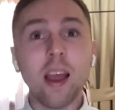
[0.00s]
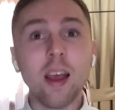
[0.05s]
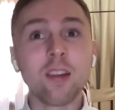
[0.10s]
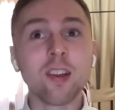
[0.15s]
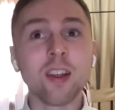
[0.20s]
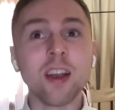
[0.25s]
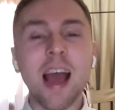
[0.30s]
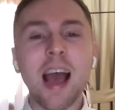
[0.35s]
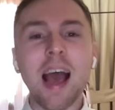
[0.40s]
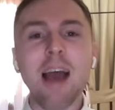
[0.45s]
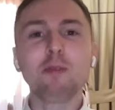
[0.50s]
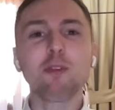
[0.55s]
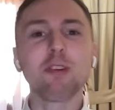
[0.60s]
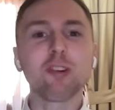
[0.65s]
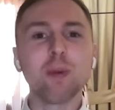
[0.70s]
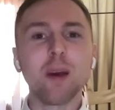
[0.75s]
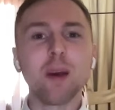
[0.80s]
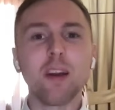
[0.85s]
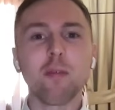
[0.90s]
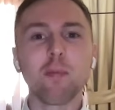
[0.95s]
an average
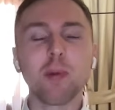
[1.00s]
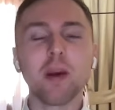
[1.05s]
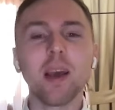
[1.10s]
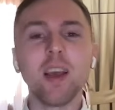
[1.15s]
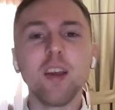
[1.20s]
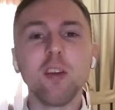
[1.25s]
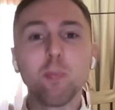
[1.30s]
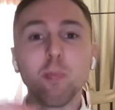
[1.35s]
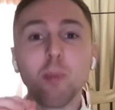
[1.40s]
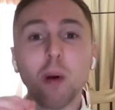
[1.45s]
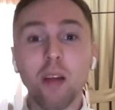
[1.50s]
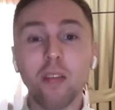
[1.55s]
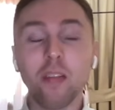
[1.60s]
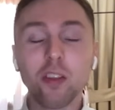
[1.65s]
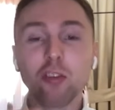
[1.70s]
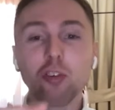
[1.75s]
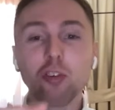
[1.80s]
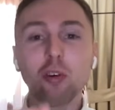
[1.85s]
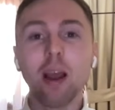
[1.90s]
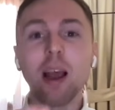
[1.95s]
amount of pace, but the
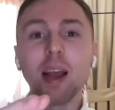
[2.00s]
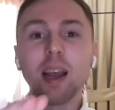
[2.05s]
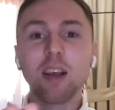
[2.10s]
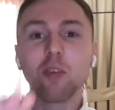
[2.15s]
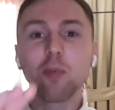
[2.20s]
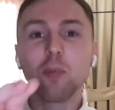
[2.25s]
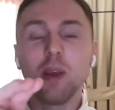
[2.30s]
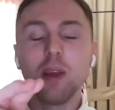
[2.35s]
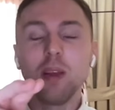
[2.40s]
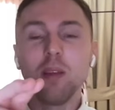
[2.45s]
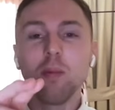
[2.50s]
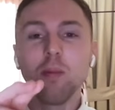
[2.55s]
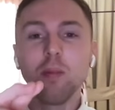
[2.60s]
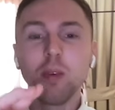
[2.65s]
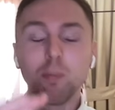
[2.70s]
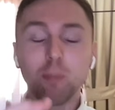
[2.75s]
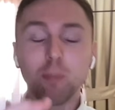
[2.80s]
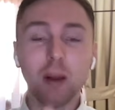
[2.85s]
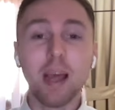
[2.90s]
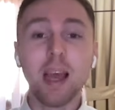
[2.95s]
track has been
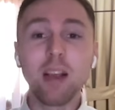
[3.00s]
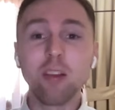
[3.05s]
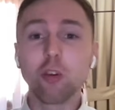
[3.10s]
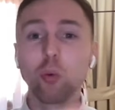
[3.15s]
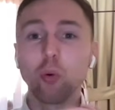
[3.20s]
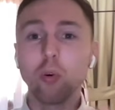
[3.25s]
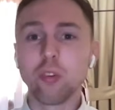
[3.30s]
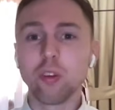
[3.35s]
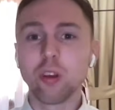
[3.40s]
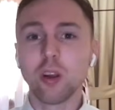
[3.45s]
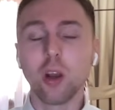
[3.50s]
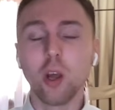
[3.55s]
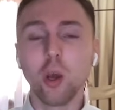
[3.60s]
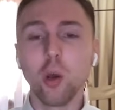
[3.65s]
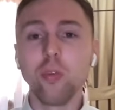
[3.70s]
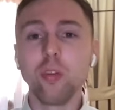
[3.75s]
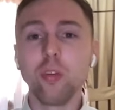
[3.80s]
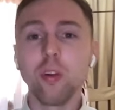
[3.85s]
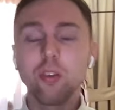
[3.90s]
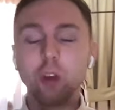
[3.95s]
playing towards
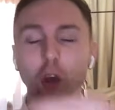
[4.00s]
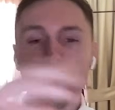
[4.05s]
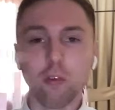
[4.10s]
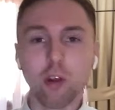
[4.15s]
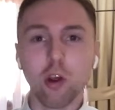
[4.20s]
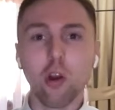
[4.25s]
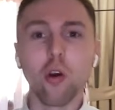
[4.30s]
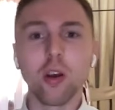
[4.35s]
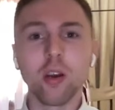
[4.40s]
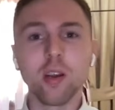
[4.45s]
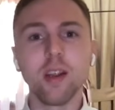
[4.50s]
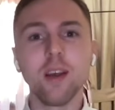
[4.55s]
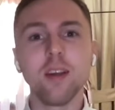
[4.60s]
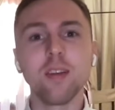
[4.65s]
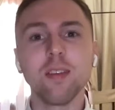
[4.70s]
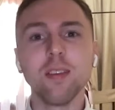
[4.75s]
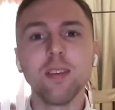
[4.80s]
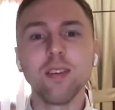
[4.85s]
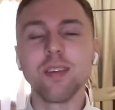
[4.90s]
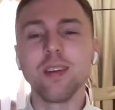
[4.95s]
closers over longer
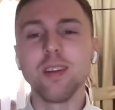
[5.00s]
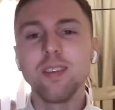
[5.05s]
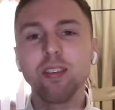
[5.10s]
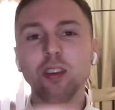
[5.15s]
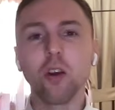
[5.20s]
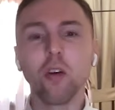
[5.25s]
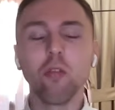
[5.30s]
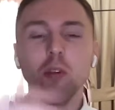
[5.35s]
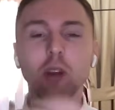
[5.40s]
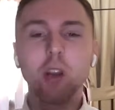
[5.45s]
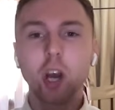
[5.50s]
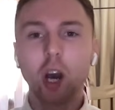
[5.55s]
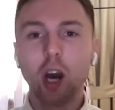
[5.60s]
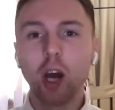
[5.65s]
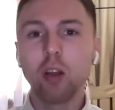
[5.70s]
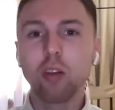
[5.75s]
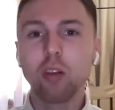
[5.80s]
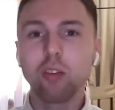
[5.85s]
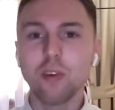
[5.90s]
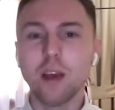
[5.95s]
distances. So regardless
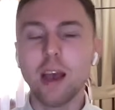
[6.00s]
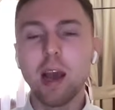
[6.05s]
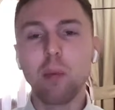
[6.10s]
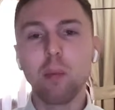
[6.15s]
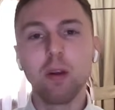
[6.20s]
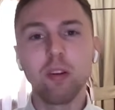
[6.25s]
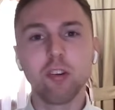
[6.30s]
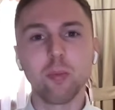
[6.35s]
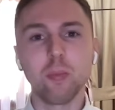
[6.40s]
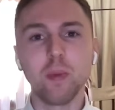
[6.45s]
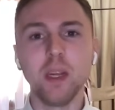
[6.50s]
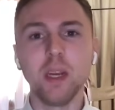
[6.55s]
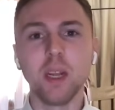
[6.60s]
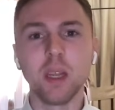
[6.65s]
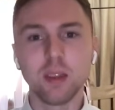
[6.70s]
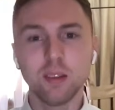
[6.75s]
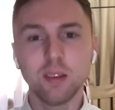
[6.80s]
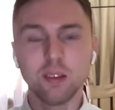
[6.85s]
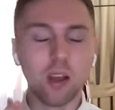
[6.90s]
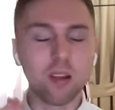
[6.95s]
of how much speed,
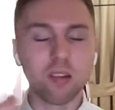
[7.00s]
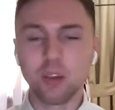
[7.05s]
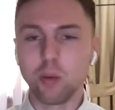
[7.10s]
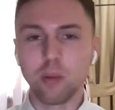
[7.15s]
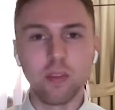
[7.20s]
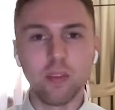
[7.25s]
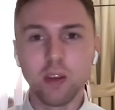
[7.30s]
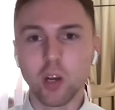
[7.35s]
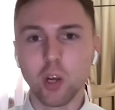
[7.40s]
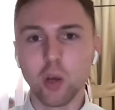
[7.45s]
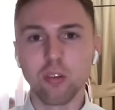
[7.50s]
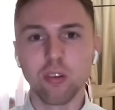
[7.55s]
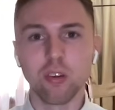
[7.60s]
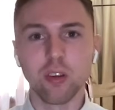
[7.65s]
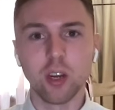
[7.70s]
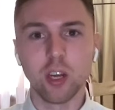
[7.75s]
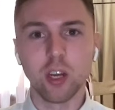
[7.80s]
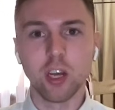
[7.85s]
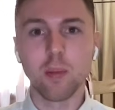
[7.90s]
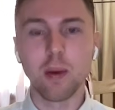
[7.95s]
I still think the closers are going to
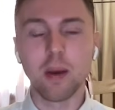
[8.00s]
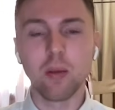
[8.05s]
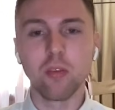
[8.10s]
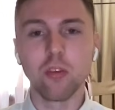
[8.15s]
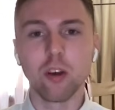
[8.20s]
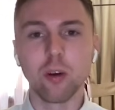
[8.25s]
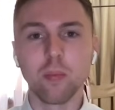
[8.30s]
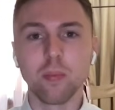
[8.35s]
come out on top.